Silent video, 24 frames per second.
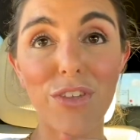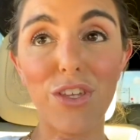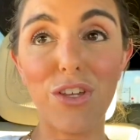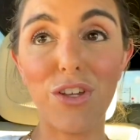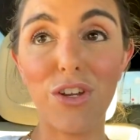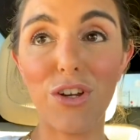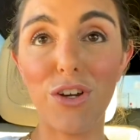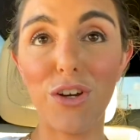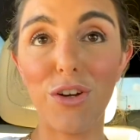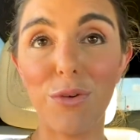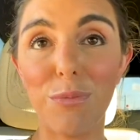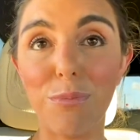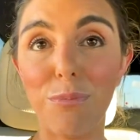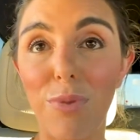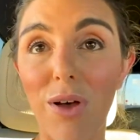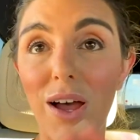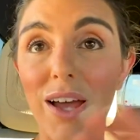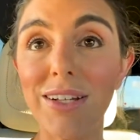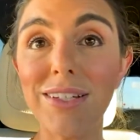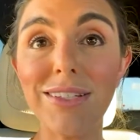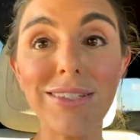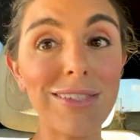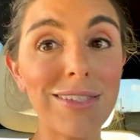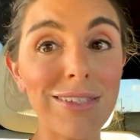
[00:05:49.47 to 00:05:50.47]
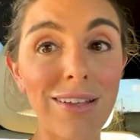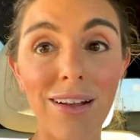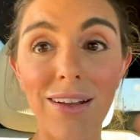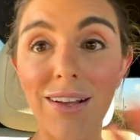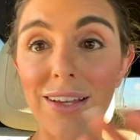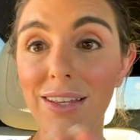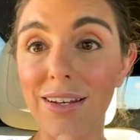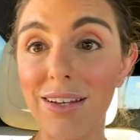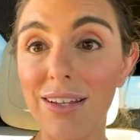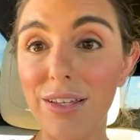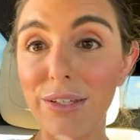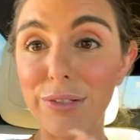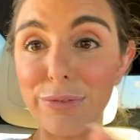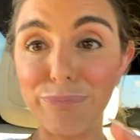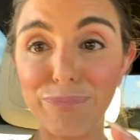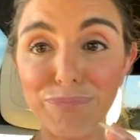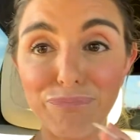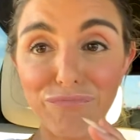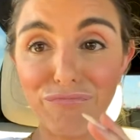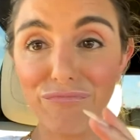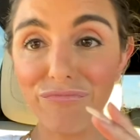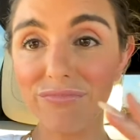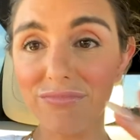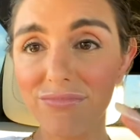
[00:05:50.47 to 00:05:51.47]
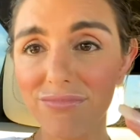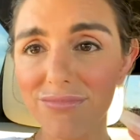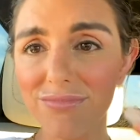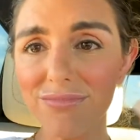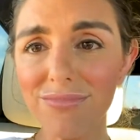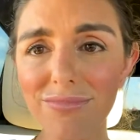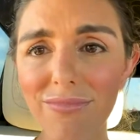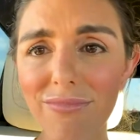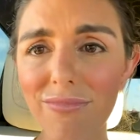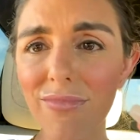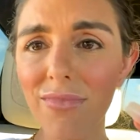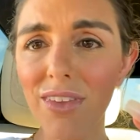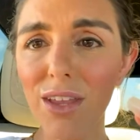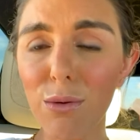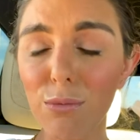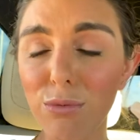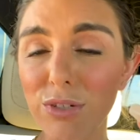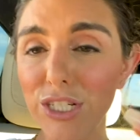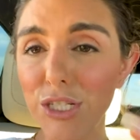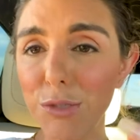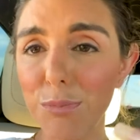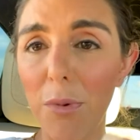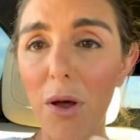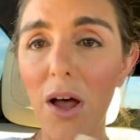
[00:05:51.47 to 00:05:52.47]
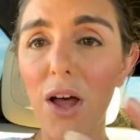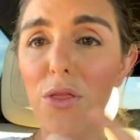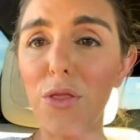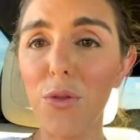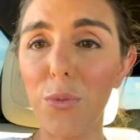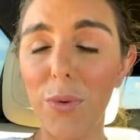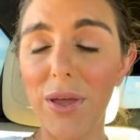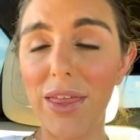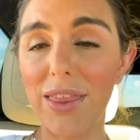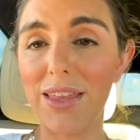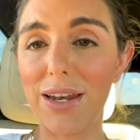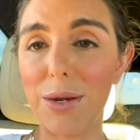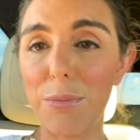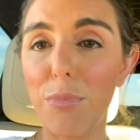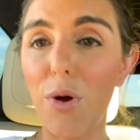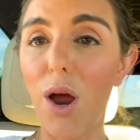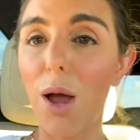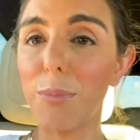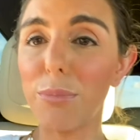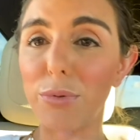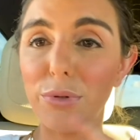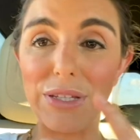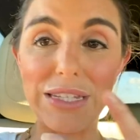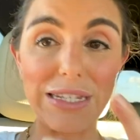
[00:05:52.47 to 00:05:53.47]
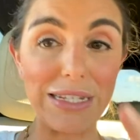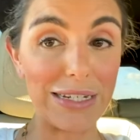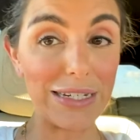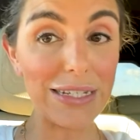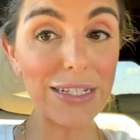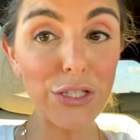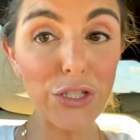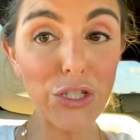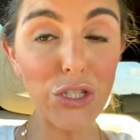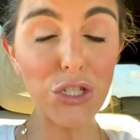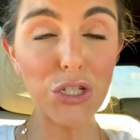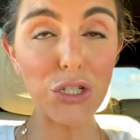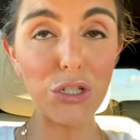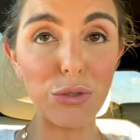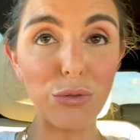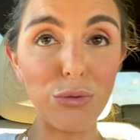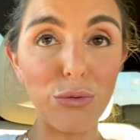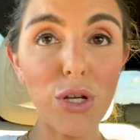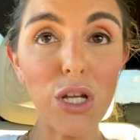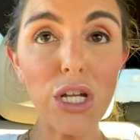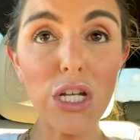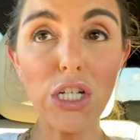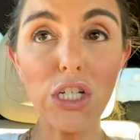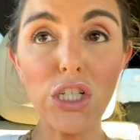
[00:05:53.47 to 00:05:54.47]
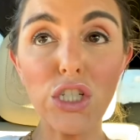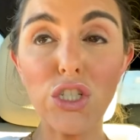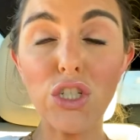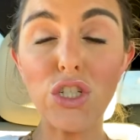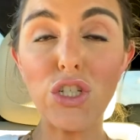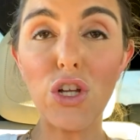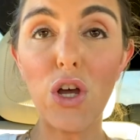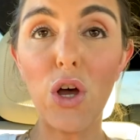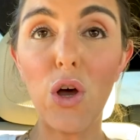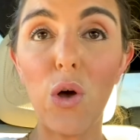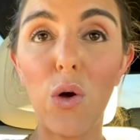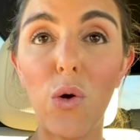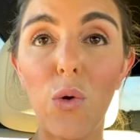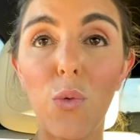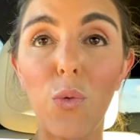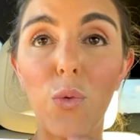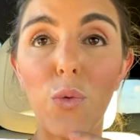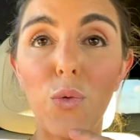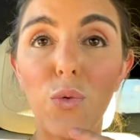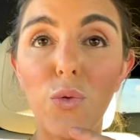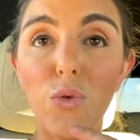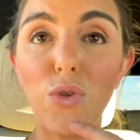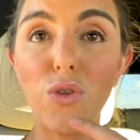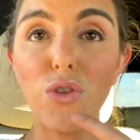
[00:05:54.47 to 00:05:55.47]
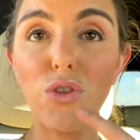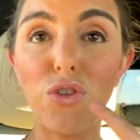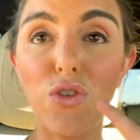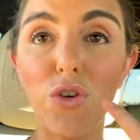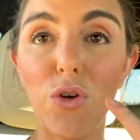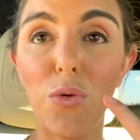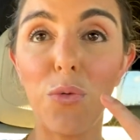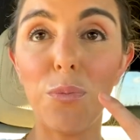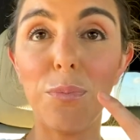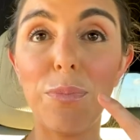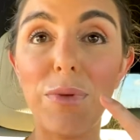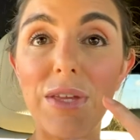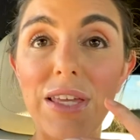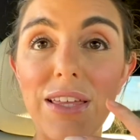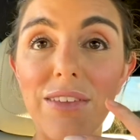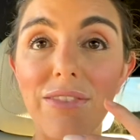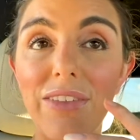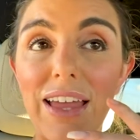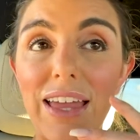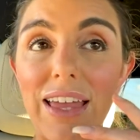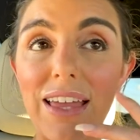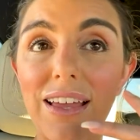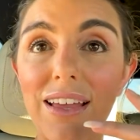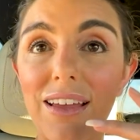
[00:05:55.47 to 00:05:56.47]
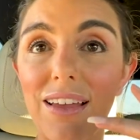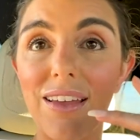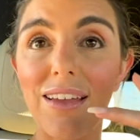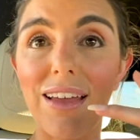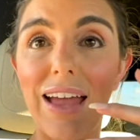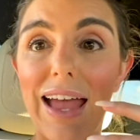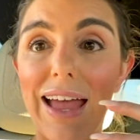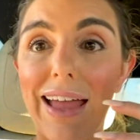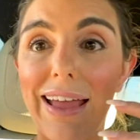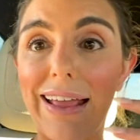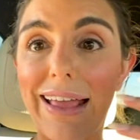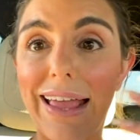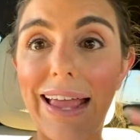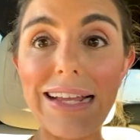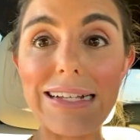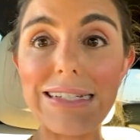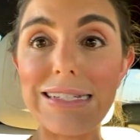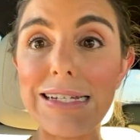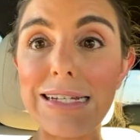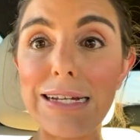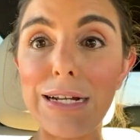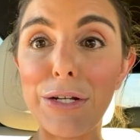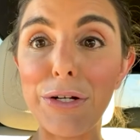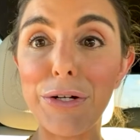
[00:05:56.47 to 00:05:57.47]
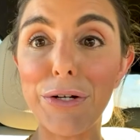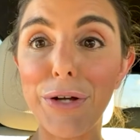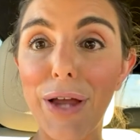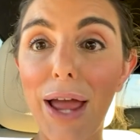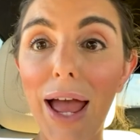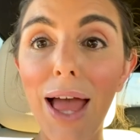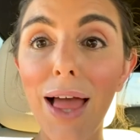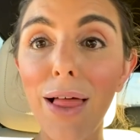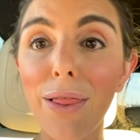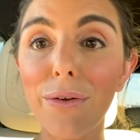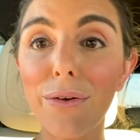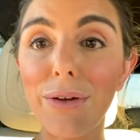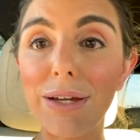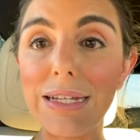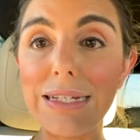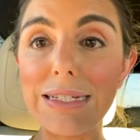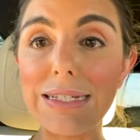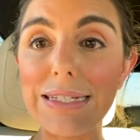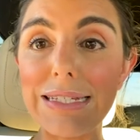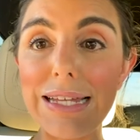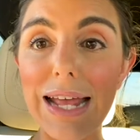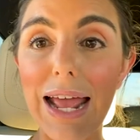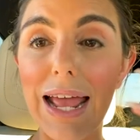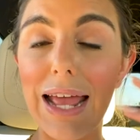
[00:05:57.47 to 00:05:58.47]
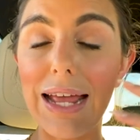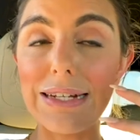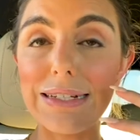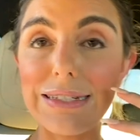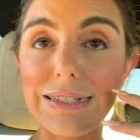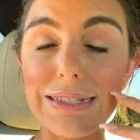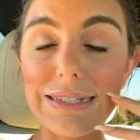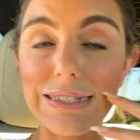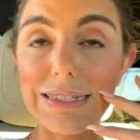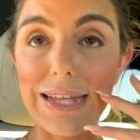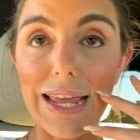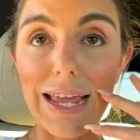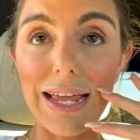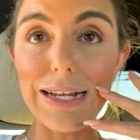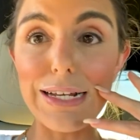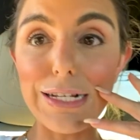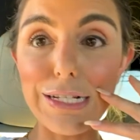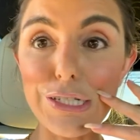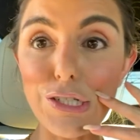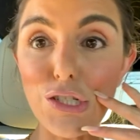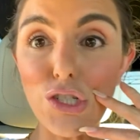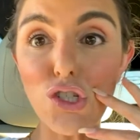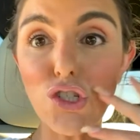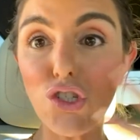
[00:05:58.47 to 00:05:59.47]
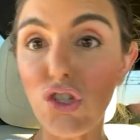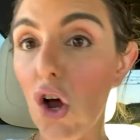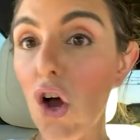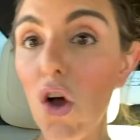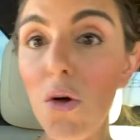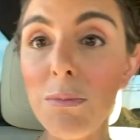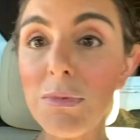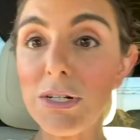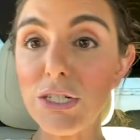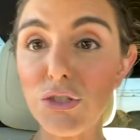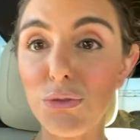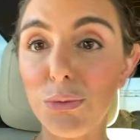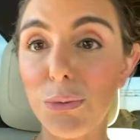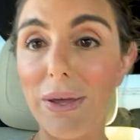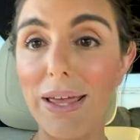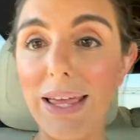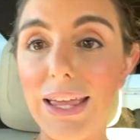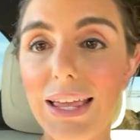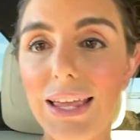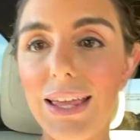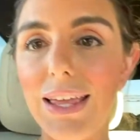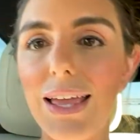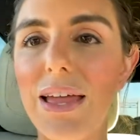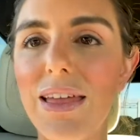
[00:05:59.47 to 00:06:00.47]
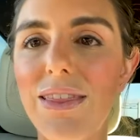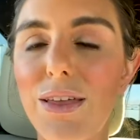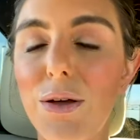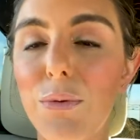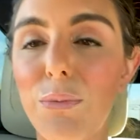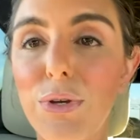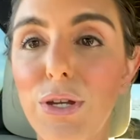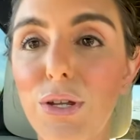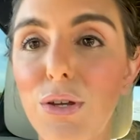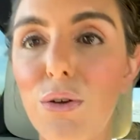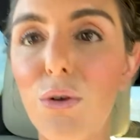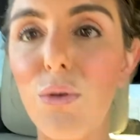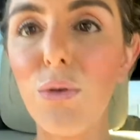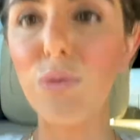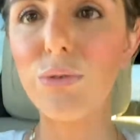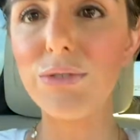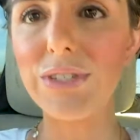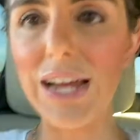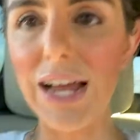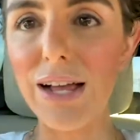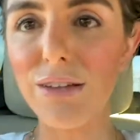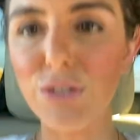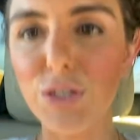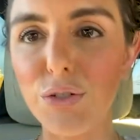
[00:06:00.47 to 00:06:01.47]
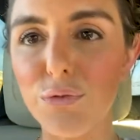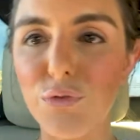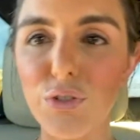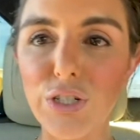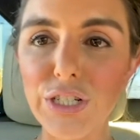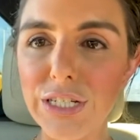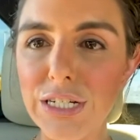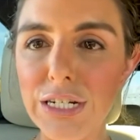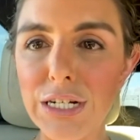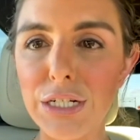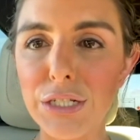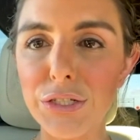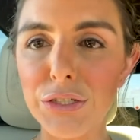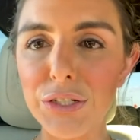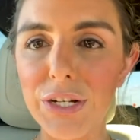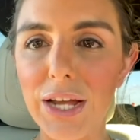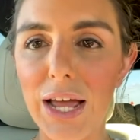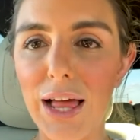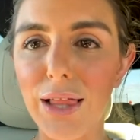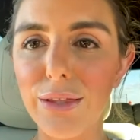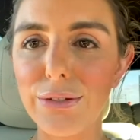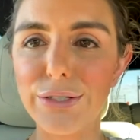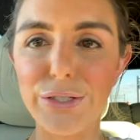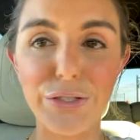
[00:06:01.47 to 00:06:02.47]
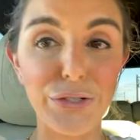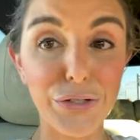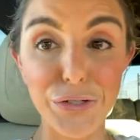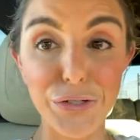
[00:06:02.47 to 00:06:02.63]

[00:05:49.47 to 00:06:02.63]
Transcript: Your body's not gonna respond the way that it properly needs to, so you'll be like at 1,800 calories and gaining so much weight, and then when you go down to 1,400 calories,